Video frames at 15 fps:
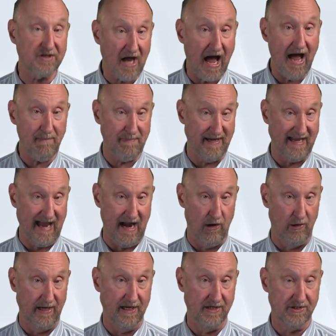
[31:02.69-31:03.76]
topic
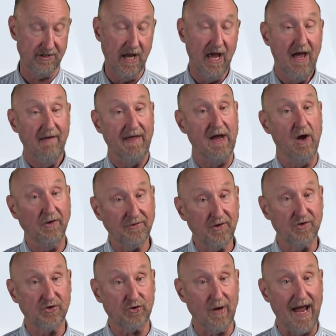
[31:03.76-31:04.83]
areas, they also
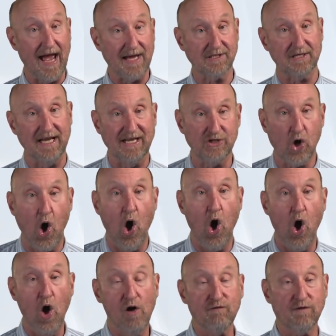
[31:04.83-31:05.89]
stress it's
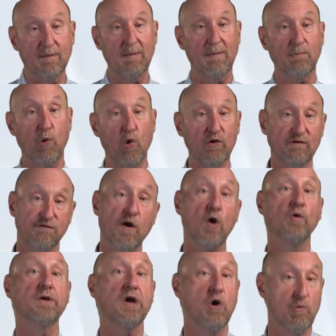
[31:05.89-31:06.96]
all from a
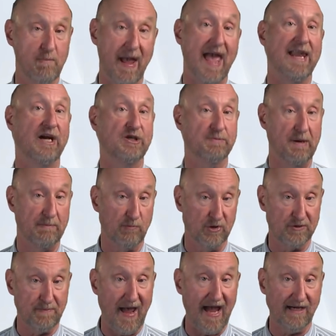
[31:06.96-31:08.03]
portfolio management
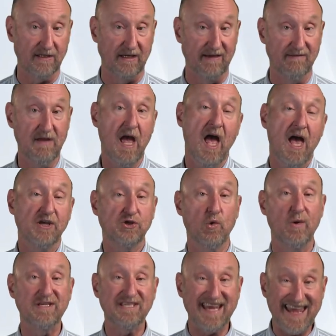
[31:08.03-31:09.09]
perspective. So
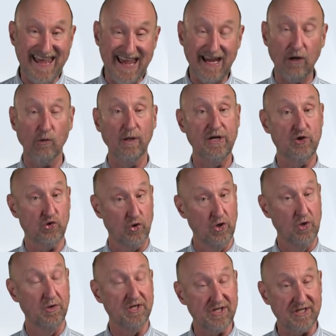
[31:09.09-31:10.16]
it's equally
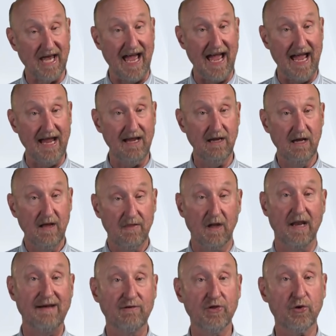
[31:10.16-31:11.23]
true to say the
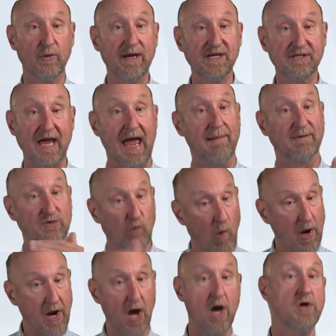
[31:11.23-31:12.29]
Level 3 exam is
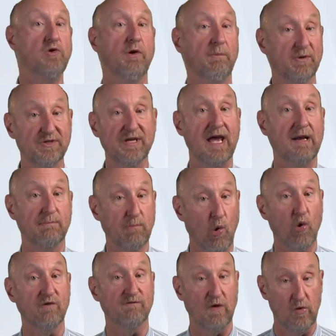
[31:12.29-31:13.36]
100%
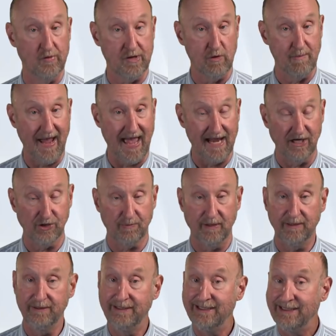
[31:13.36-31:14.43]
portfolio
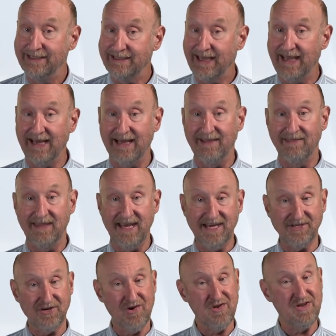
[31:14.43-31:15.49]
management. Again,
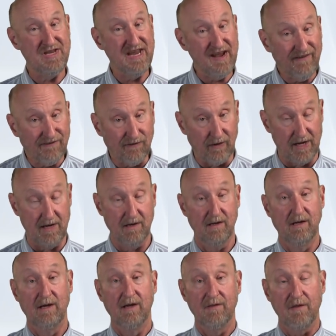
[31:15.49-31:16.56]
these are different
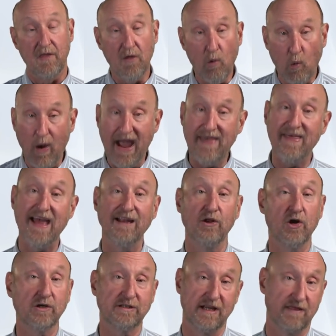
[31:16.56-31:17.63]
than the way they
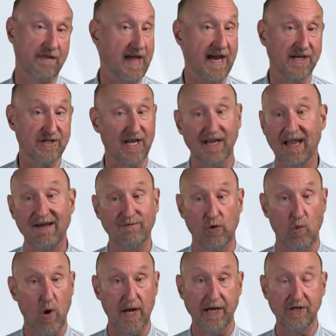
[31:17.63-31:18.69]
looked at things at Level
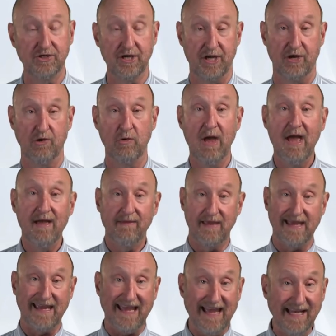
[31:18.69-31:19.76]
1 and 2.
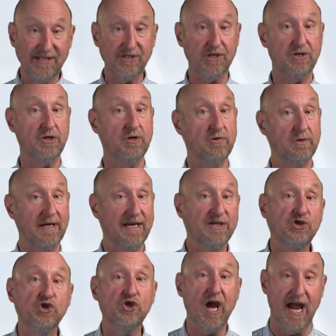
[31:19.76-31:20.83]
The Institute
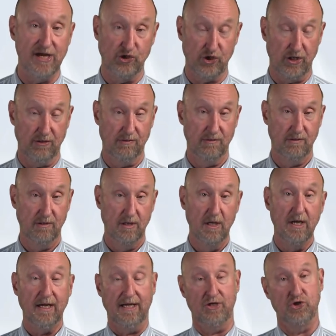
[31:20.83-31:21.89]
is changing.
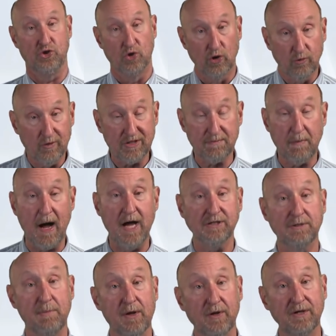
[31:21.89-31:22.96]
It's your
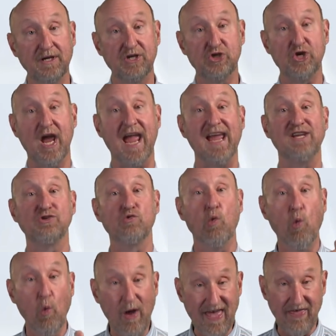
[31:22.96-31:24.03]
responsibility to change
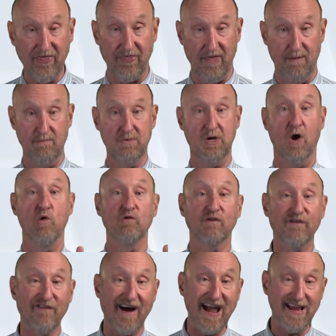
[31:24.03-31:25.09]
with them, don't
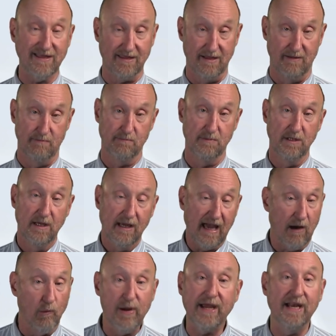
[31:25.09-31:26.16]
fight them,
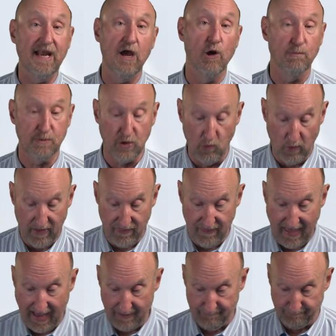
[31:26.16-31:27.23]
and we can help you with
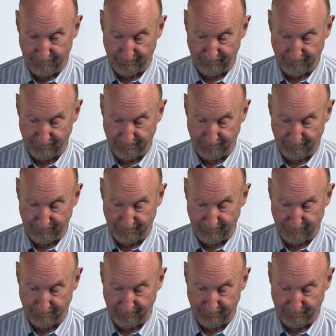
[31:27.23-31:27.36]
that.